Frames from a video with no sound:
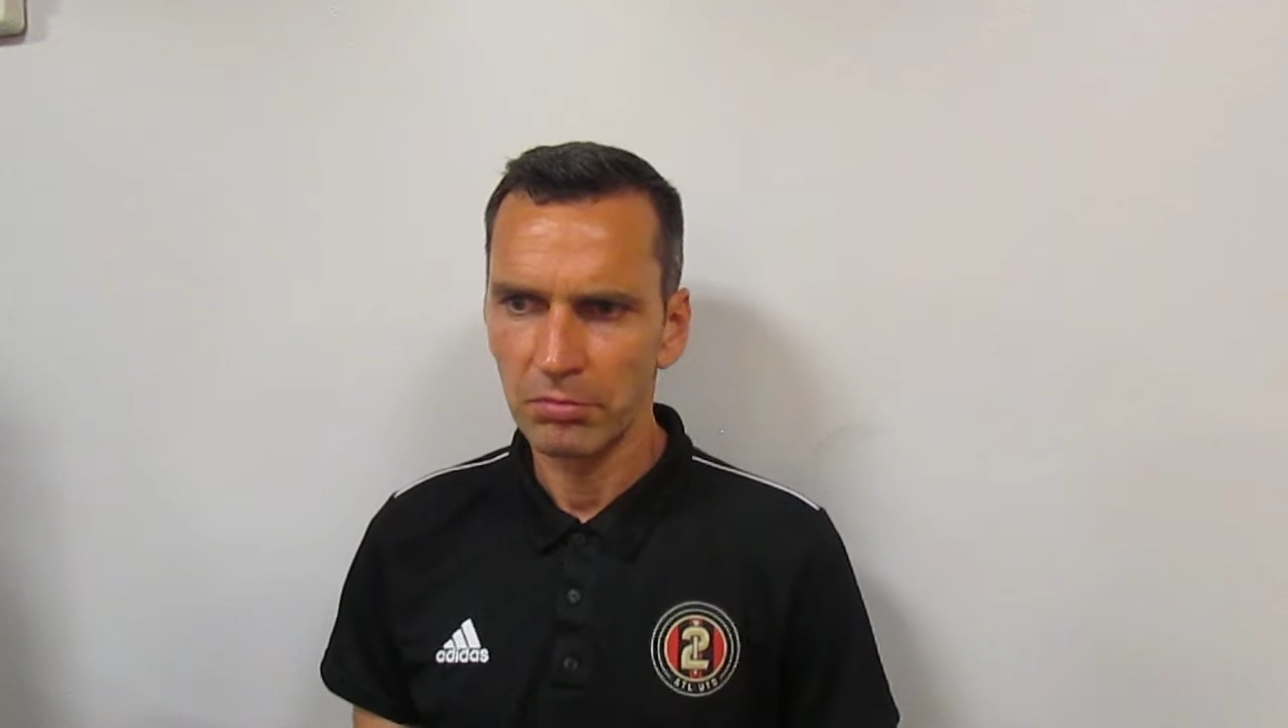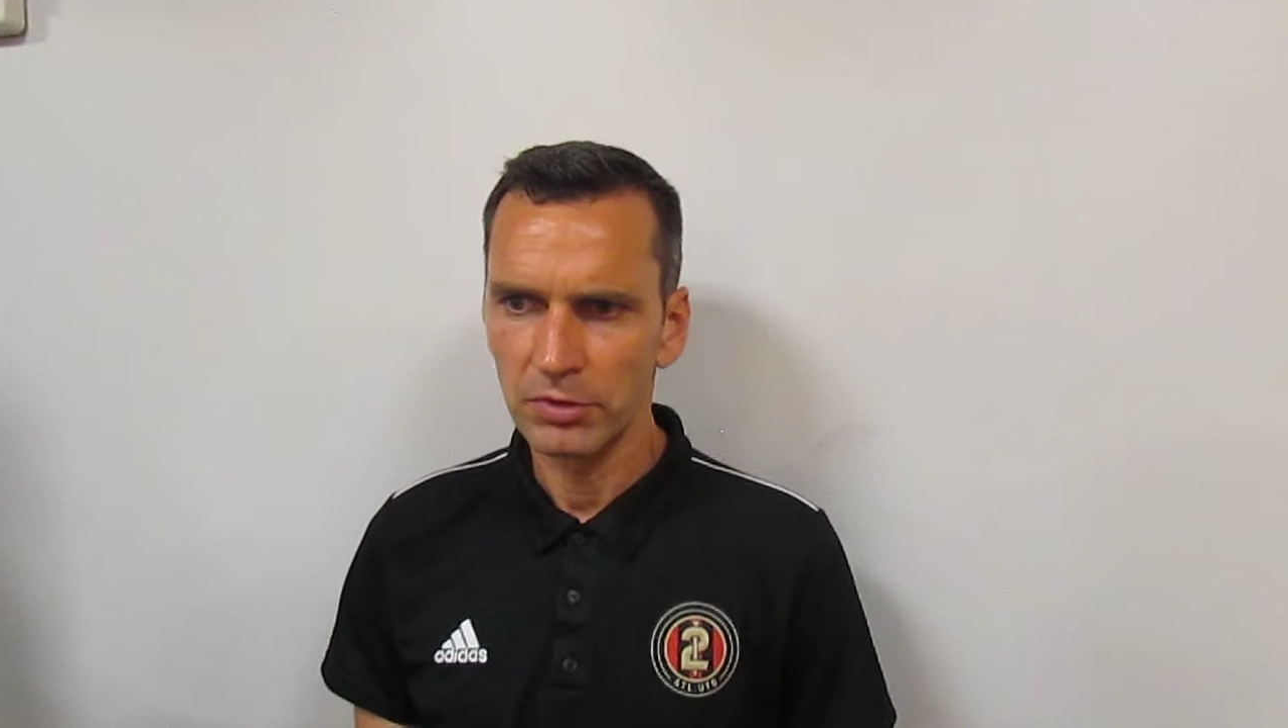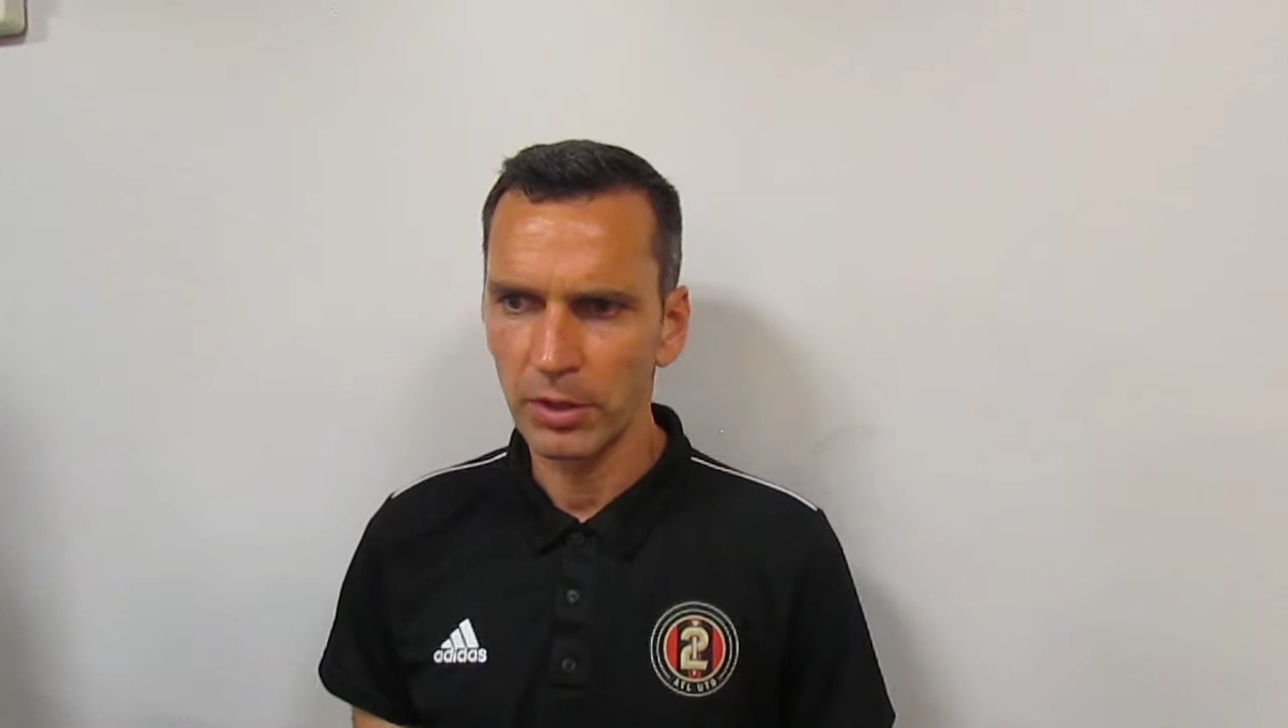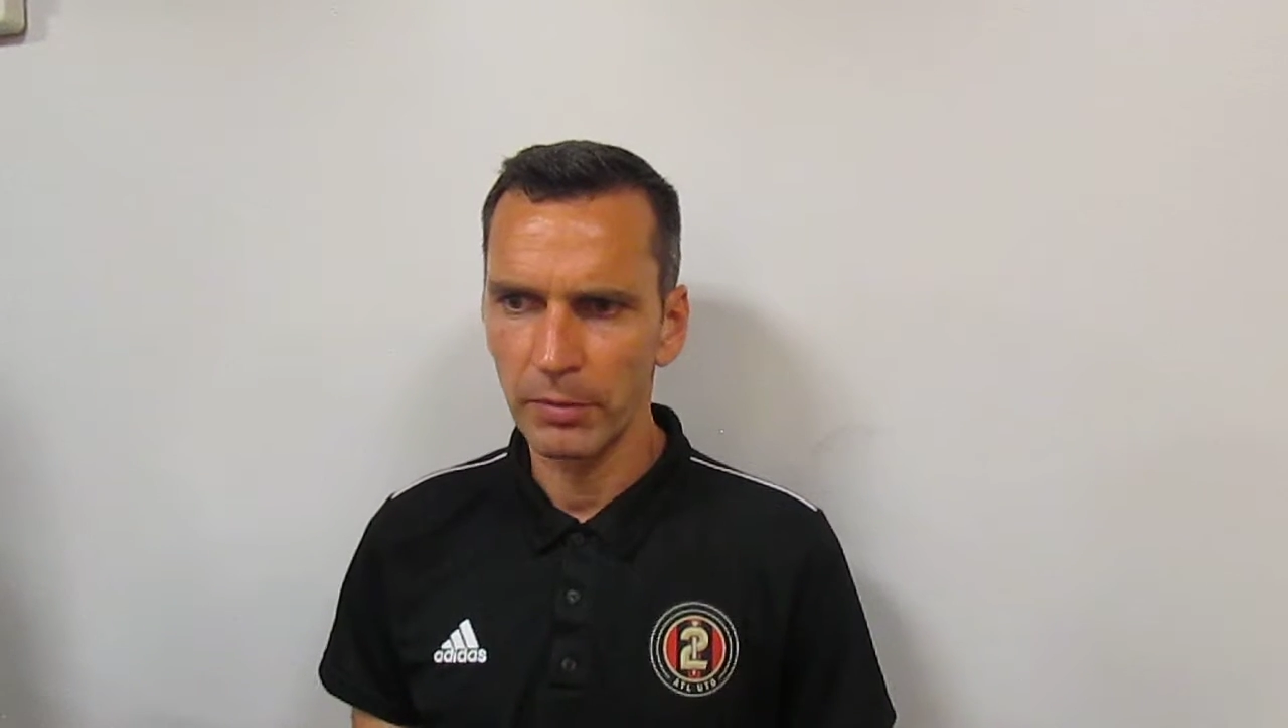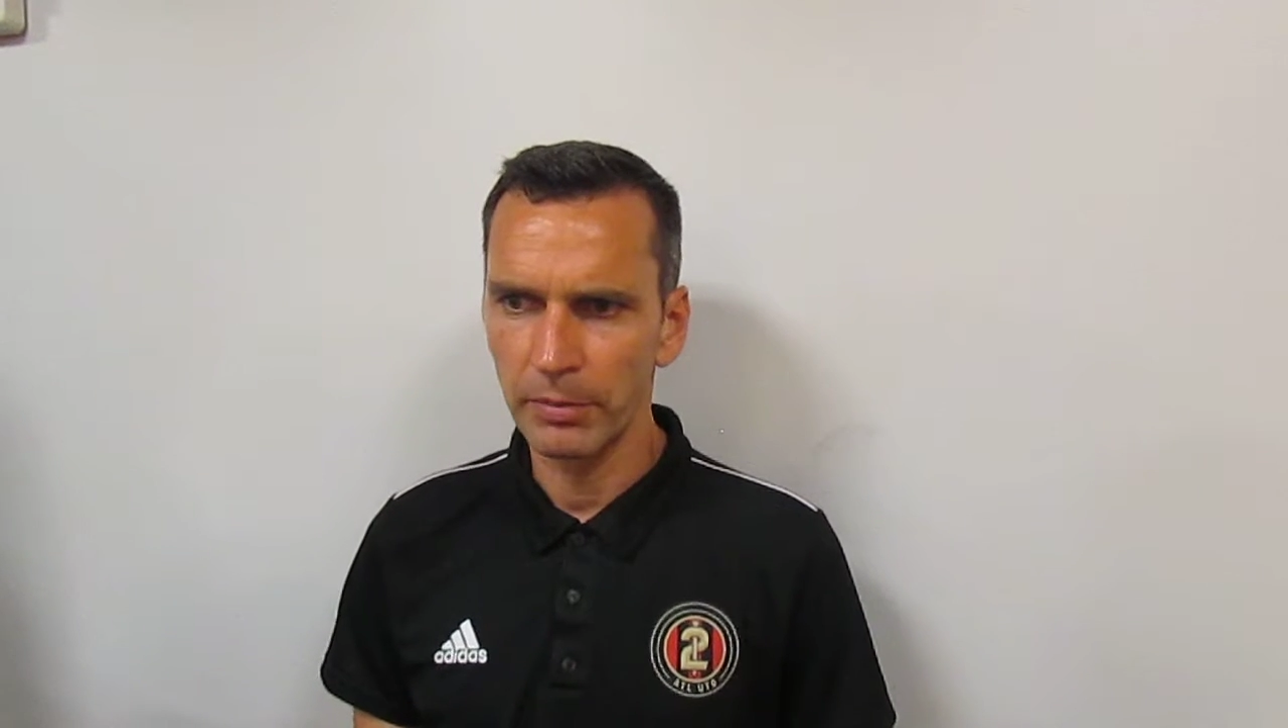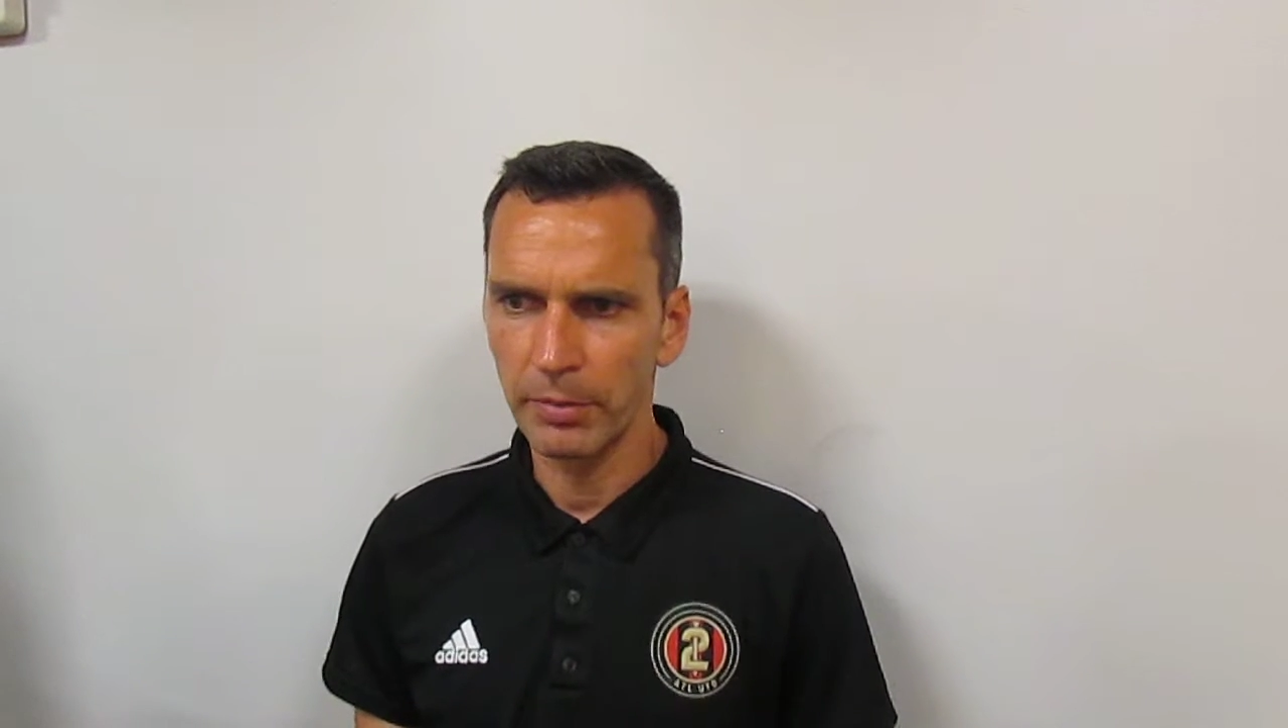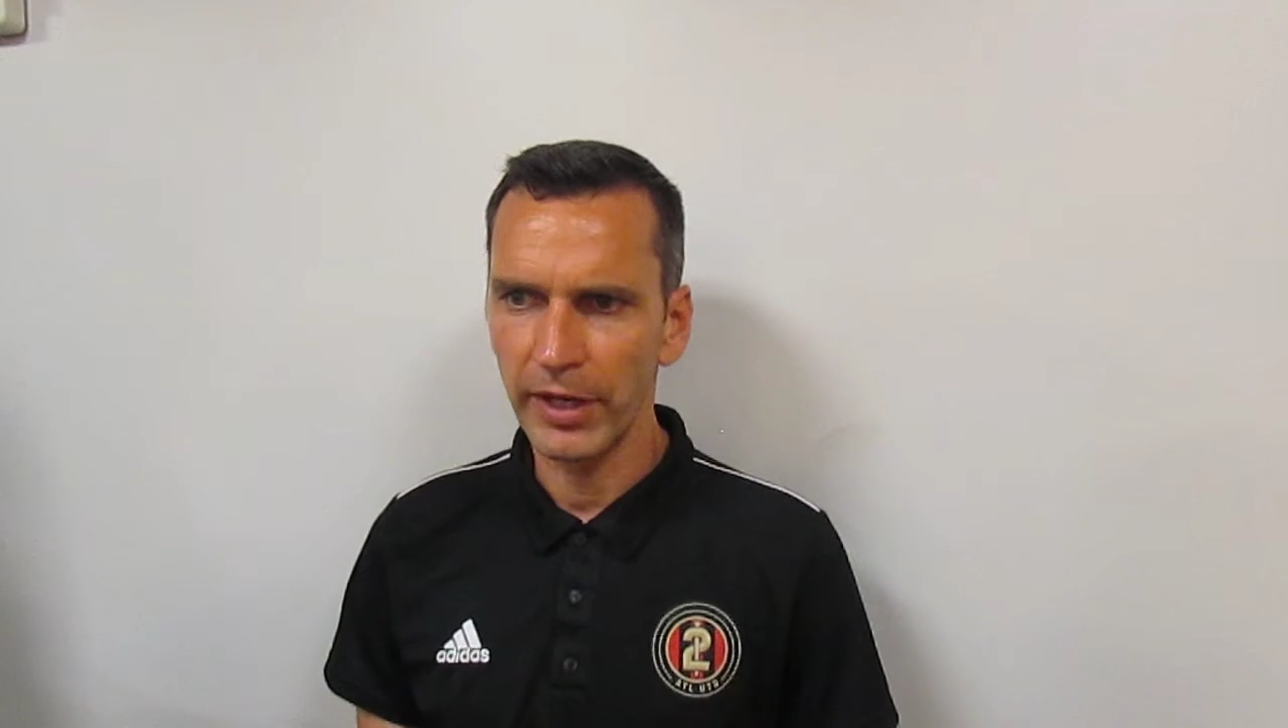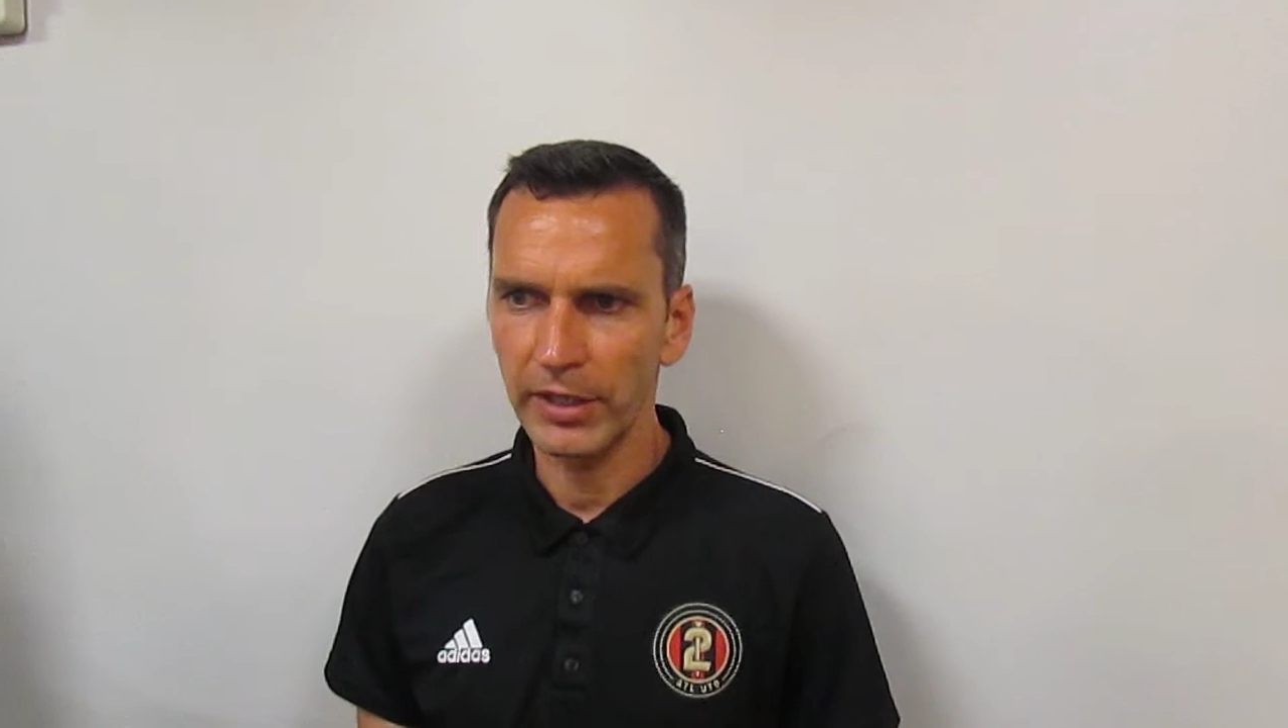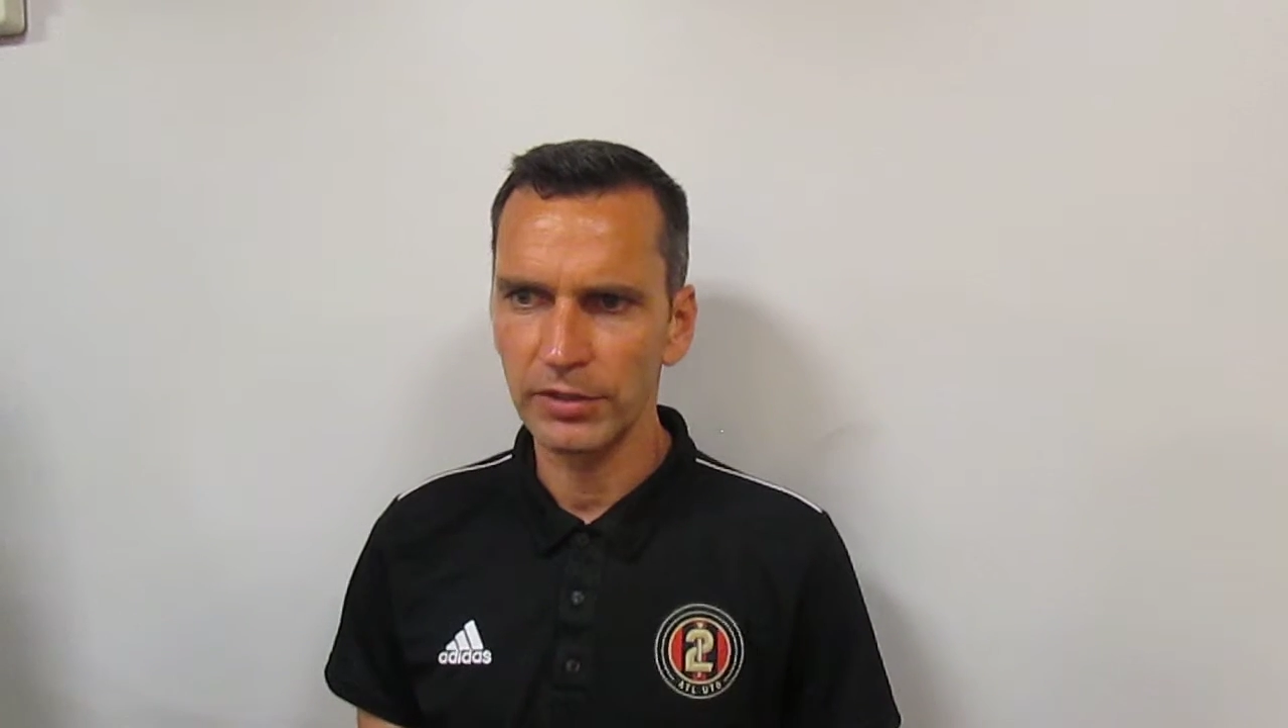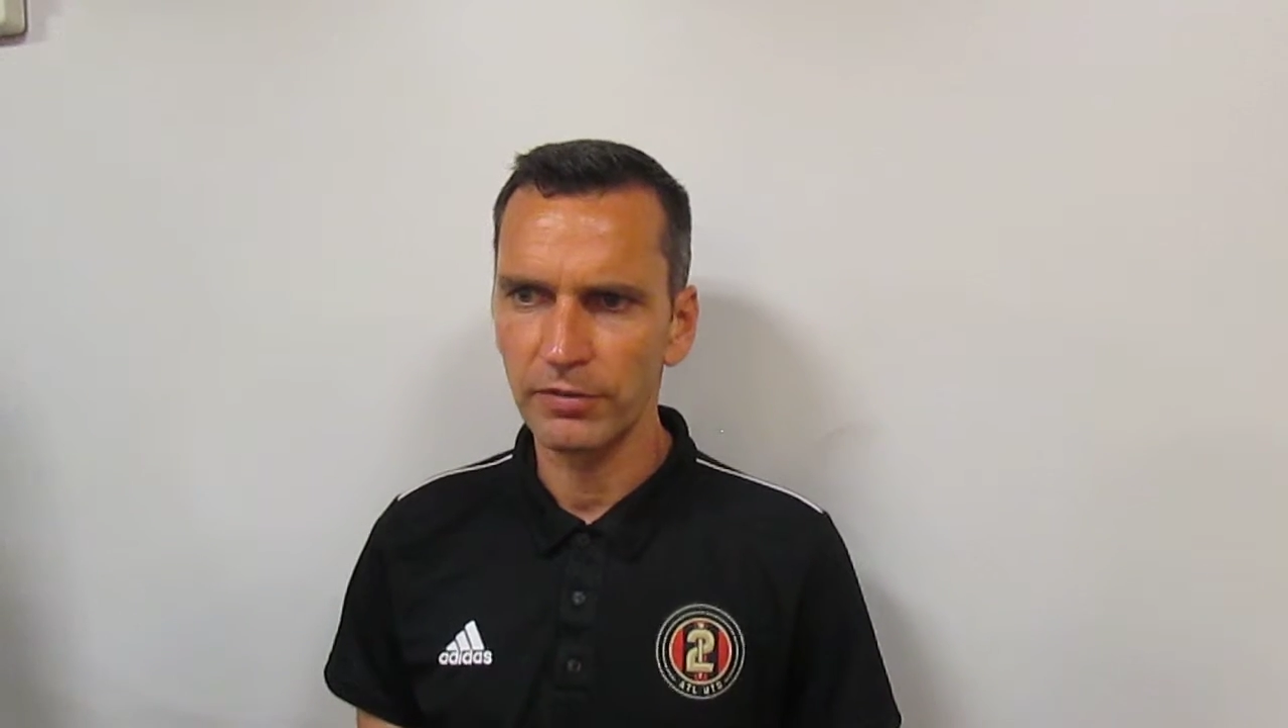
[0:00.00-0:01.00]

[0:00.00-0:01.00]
some of the breaks in